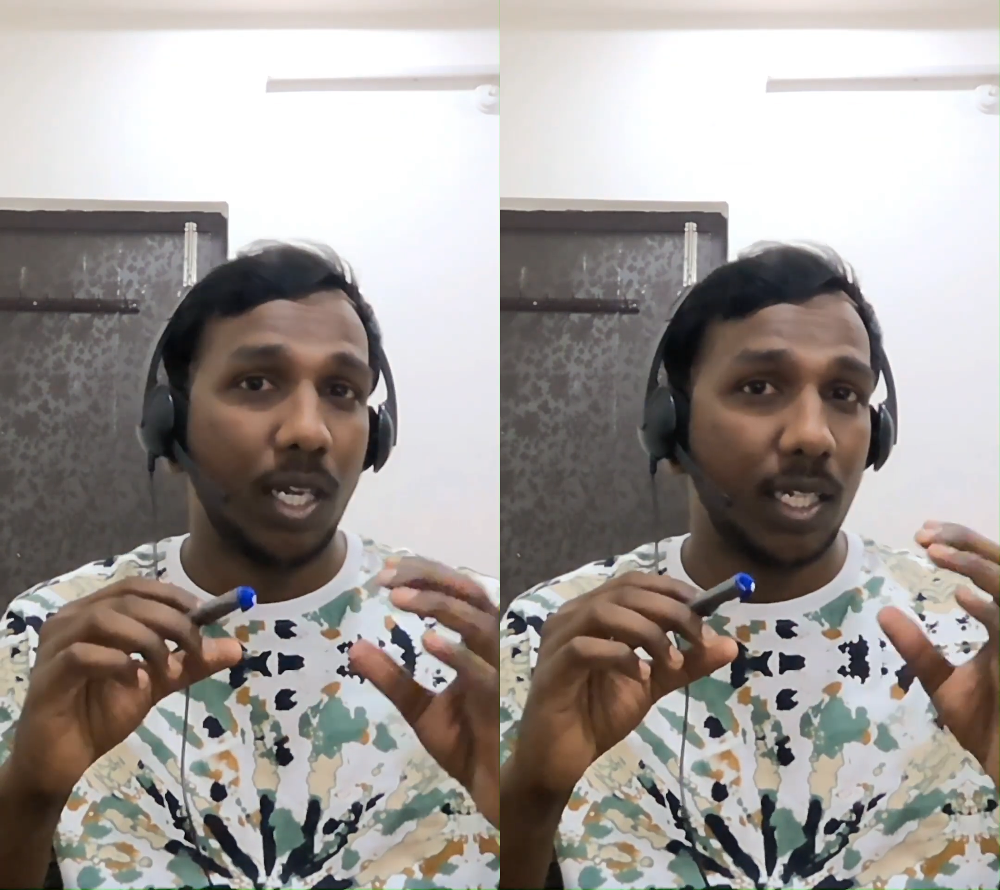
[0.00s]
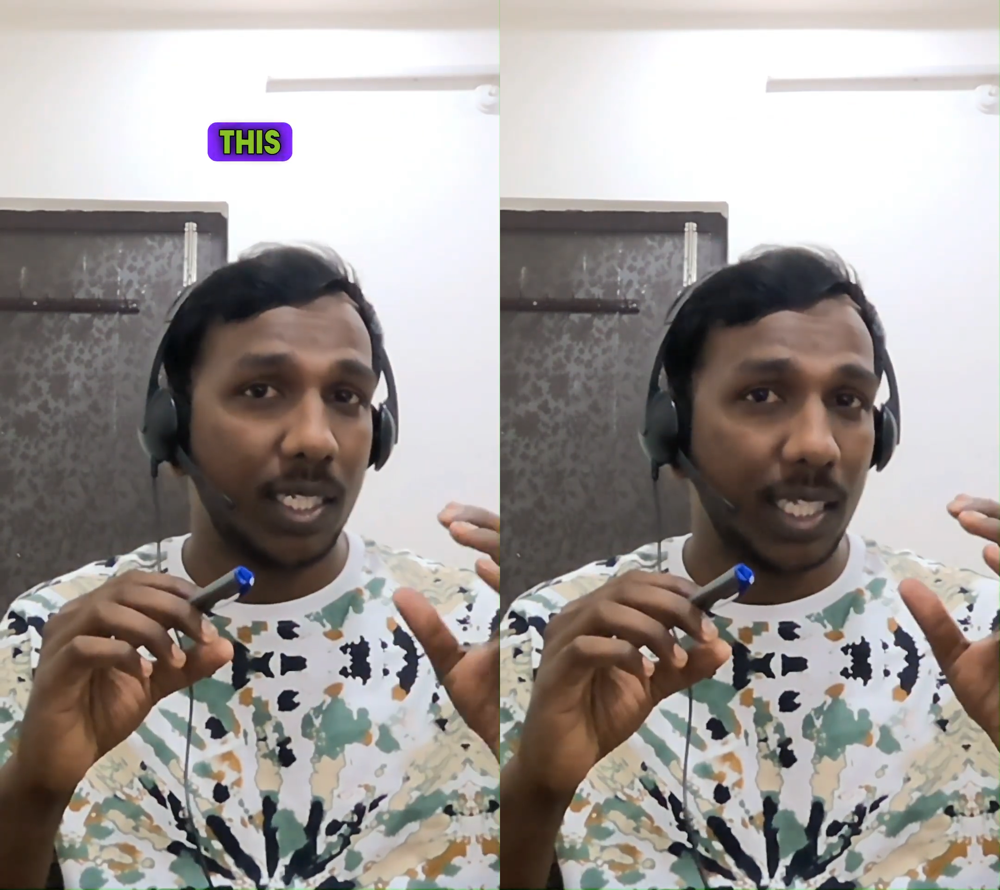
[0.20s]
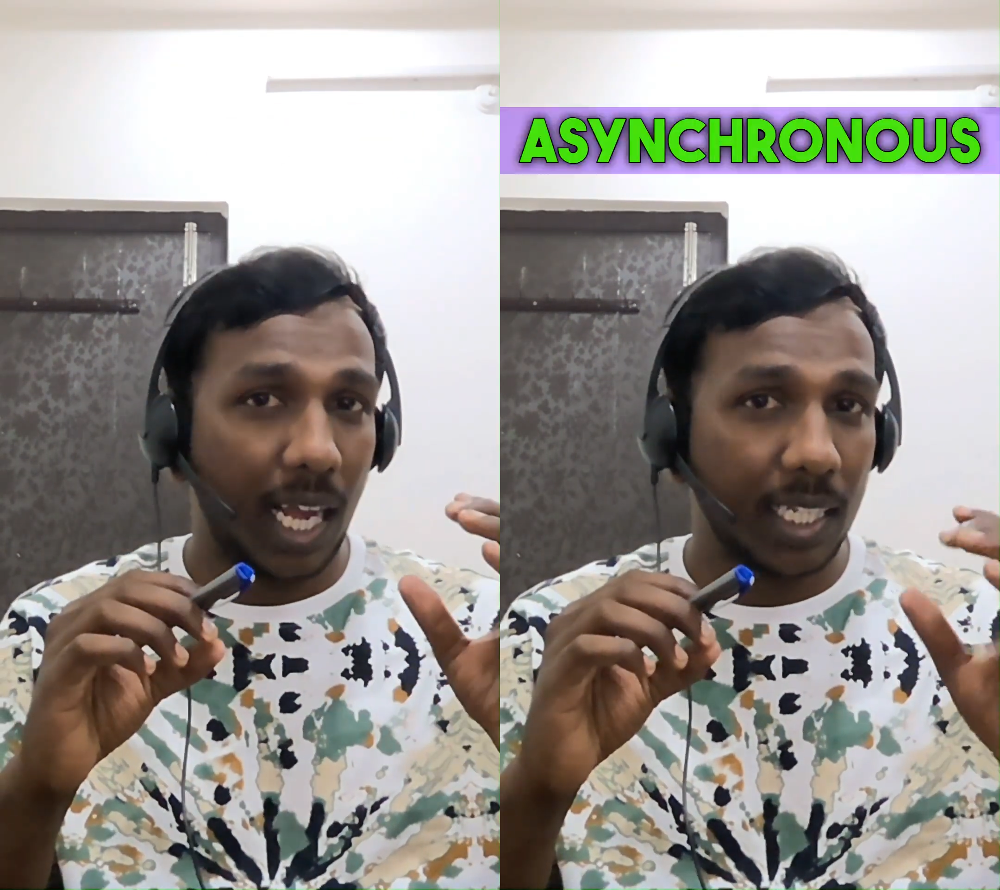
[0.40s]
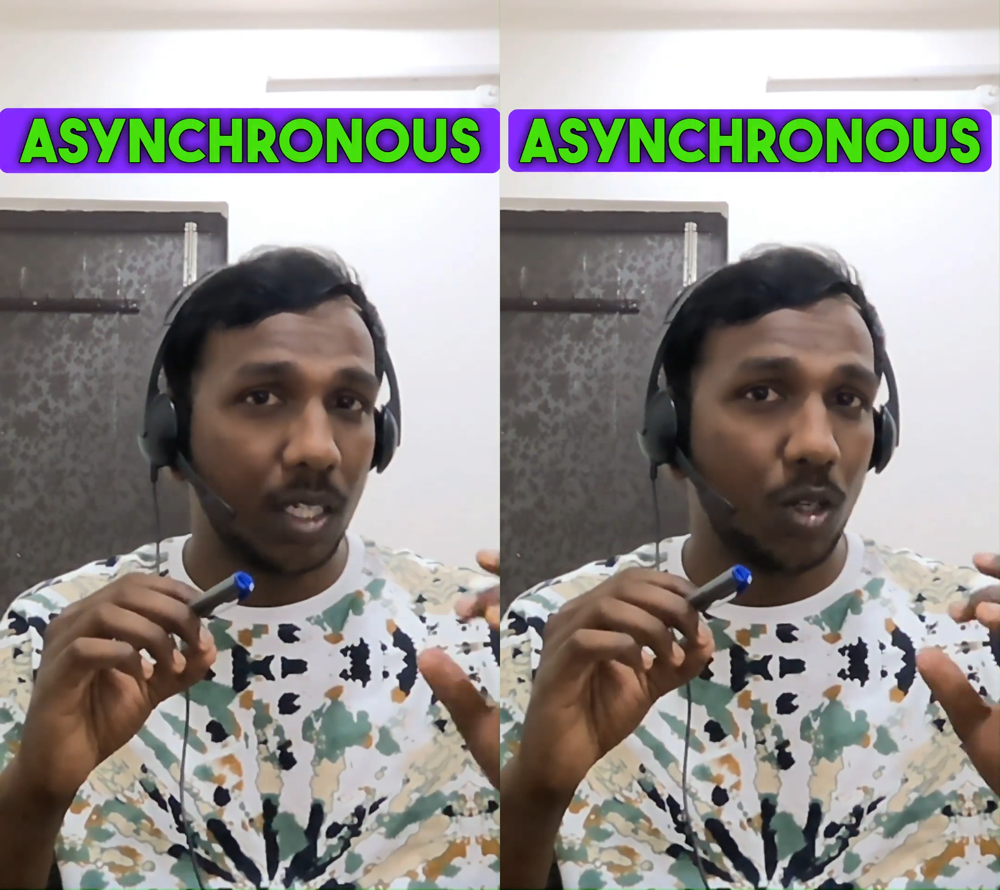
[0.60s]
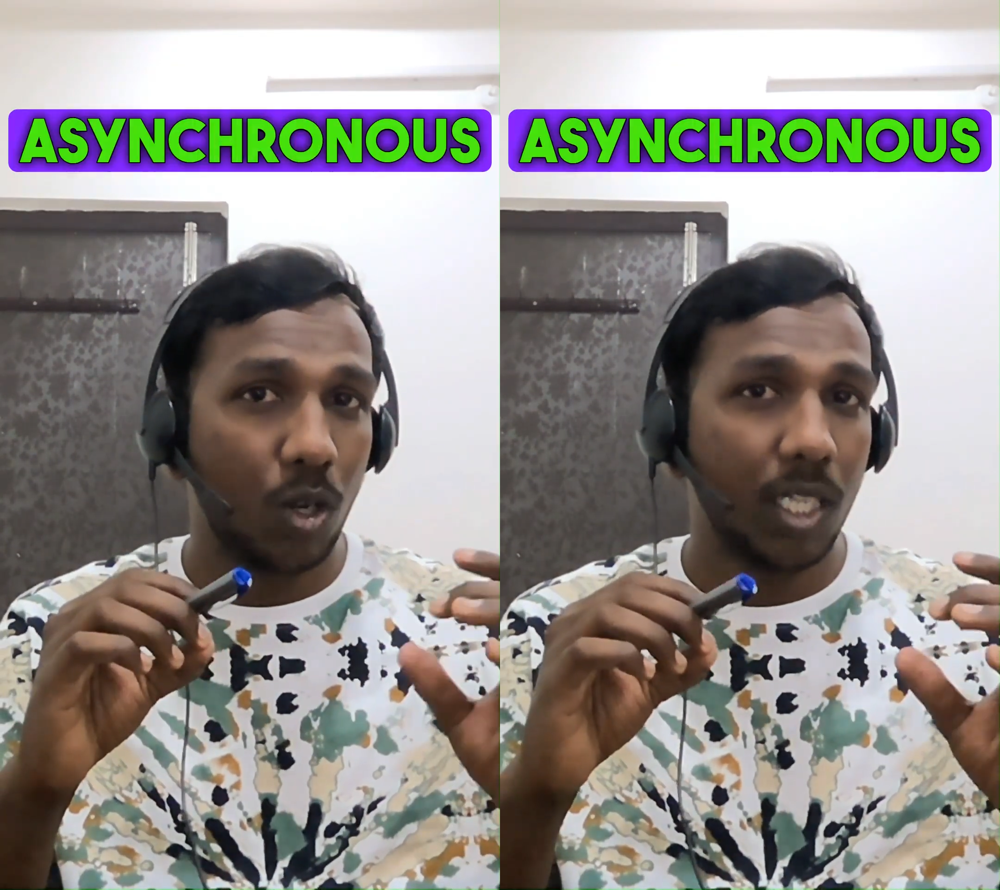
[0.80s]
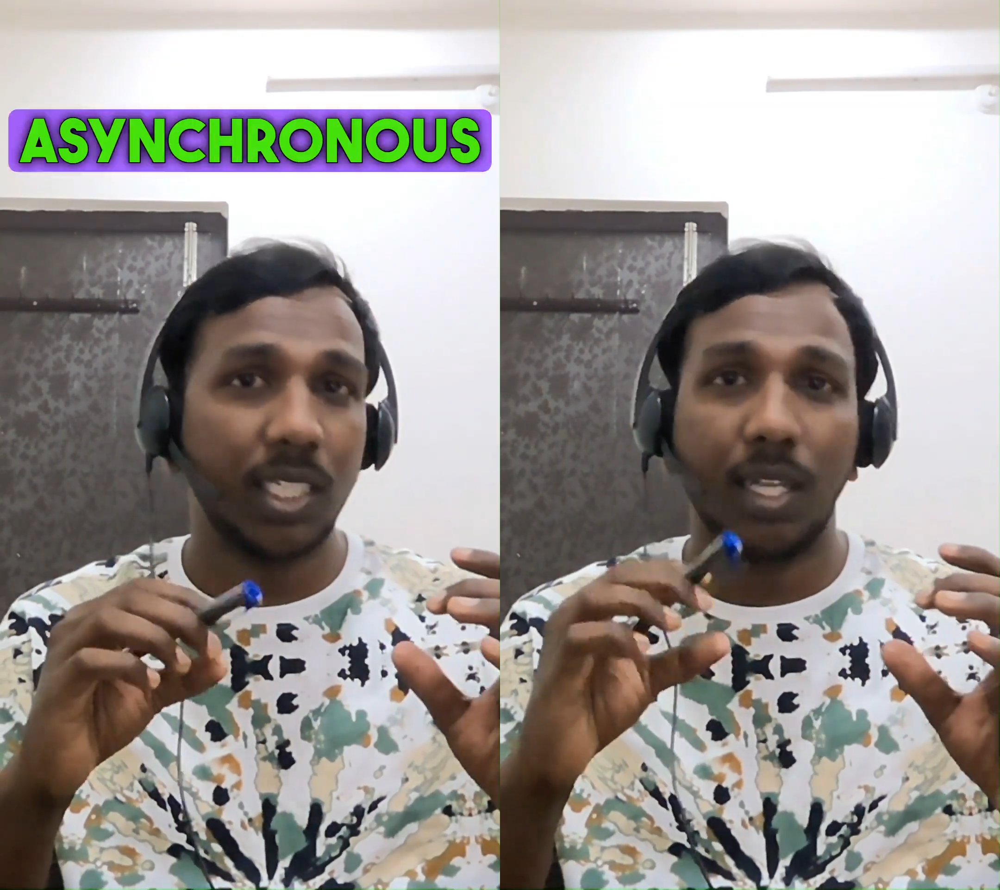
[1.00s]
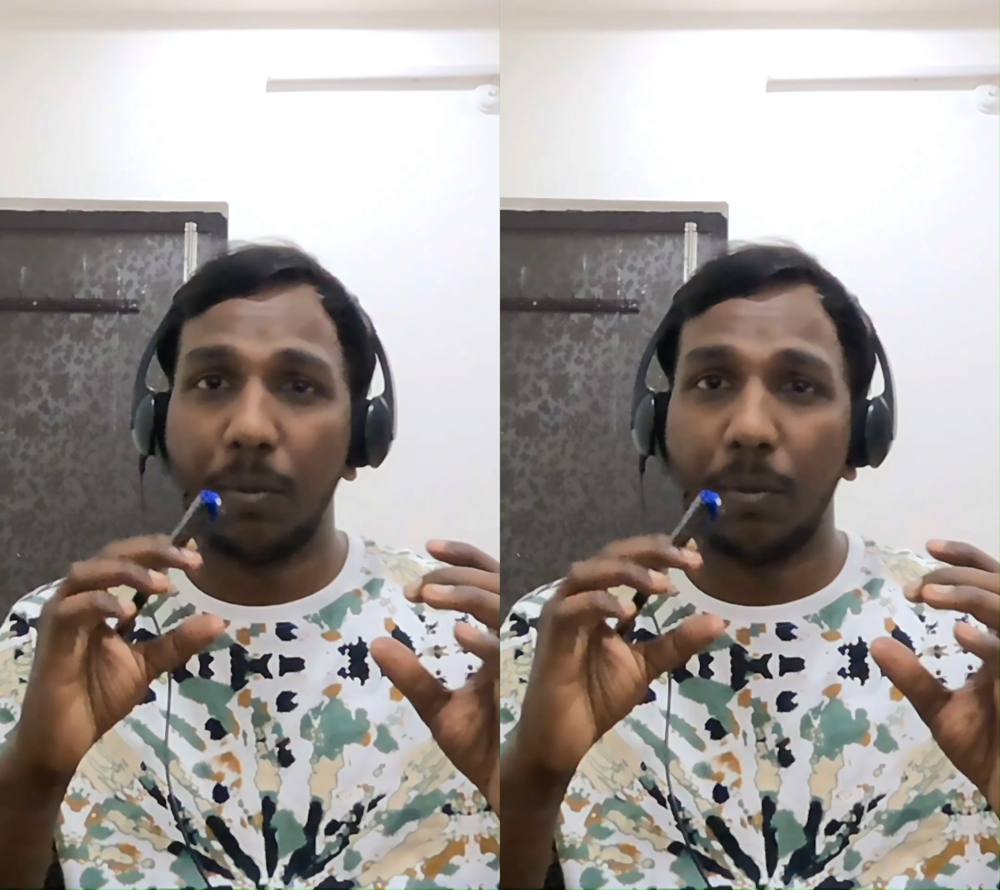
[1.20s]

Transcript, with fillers: this asynchronous